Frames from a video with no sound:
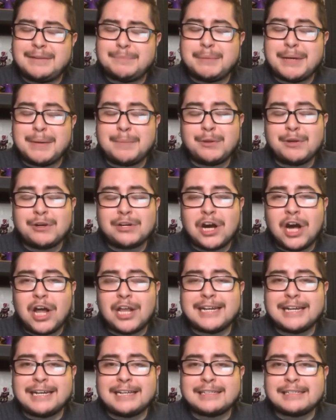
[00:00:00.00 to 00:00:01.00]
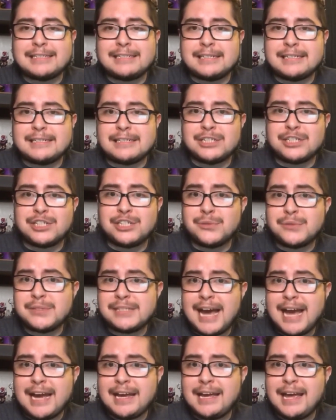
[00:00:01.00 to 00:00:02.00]
People are calling it the Season 2
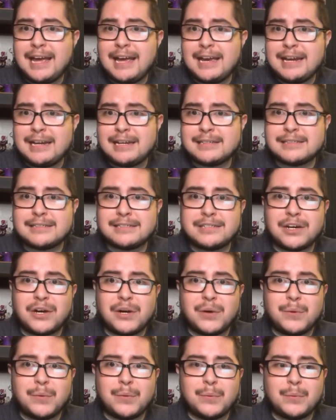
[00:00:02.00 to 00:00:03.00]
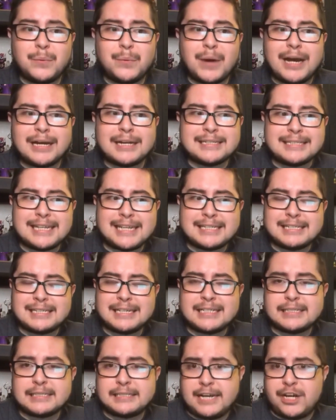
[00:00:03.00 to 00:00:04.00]
Zack head, so
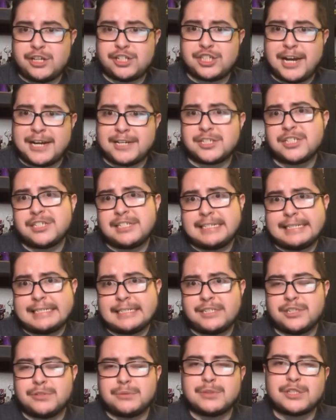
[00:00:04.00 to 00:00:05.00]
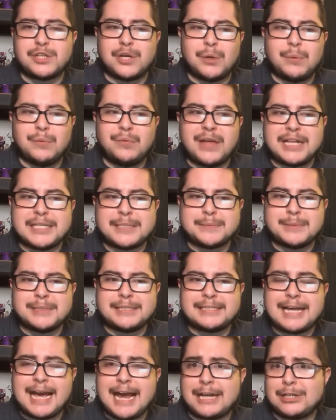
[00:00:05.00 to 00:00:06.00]
because his hair changed in Season 2. So that's
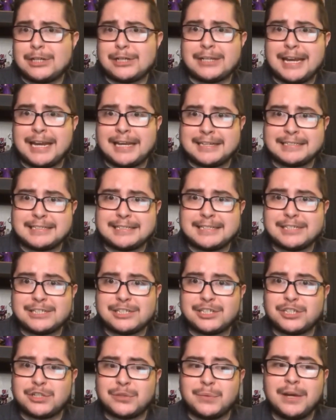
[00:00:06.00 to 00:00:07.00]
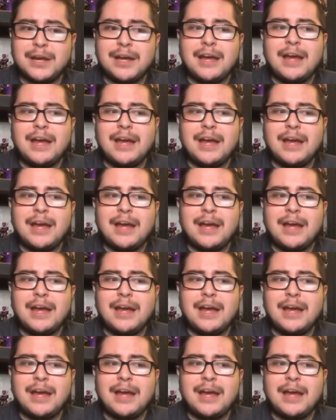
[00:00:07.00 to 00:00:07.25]
what Zack looked like in Season 2.